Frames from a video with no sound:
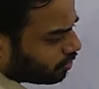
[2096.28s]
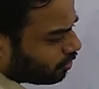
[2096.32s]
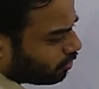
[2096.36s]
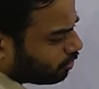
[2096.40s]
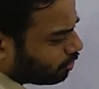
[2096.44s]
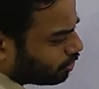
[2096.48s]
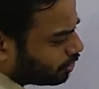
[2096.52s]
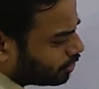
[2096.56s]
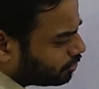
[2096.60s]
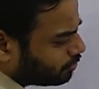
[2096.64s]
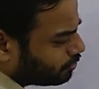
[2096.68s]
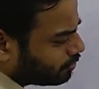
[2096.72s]

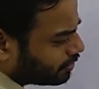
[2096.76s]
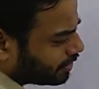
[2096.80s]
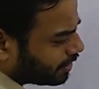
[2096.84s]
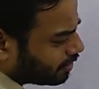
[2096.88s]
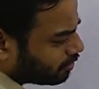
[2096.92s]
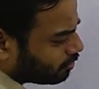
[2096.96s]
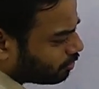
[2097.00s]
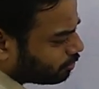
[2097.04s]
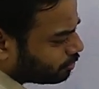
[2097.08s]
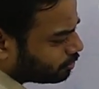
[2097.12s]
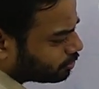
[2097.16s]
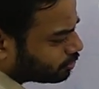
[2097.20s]
or you
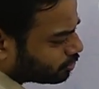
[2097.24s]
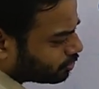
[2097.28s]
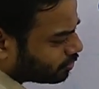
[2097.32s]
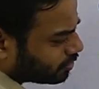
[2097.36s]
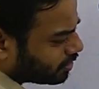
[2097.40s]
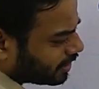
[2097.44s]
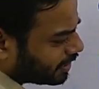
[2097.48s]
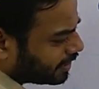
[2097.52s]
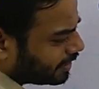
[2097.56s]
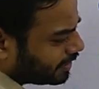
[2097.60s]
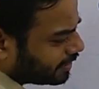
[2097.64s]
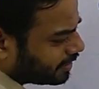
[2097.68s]
can also
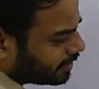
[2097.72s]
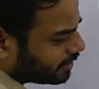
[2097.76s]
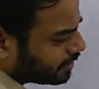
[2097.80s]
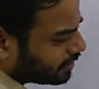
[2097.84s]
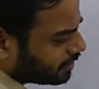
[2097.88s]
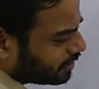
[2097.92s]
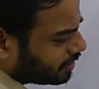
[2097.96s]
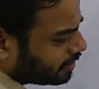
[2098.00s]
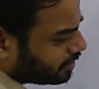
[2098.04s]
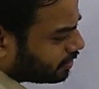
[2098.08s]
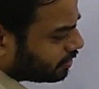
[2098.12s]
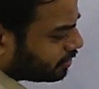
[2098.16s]
write
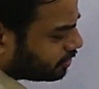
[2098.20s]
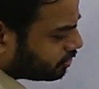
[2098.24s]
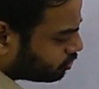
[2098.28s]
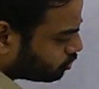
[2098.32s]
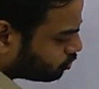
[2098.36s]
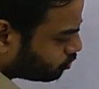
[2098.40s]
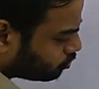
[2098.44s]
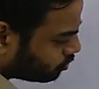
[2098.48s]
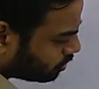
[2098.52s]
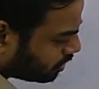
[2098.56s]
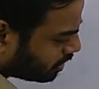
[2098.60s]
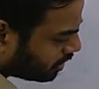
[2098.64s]

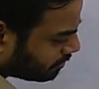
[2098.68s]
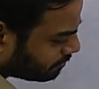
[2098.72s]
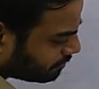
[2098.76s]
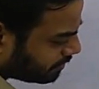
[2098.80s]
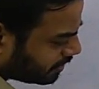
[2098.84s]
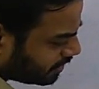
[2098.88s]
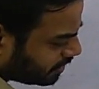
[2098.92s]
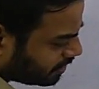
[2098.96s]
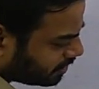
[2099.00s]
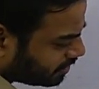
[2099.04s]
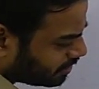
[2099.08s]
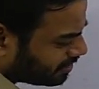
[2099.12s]

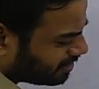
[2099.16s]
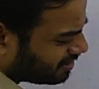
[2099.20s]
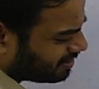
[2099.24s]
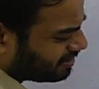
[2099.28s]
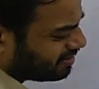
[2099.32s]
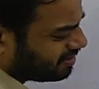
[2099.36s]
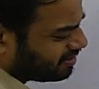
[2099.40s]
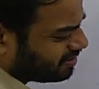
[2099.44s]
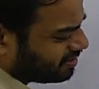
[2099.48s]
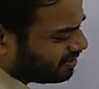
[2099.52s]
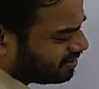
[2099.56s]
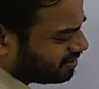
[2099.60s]
tsunami,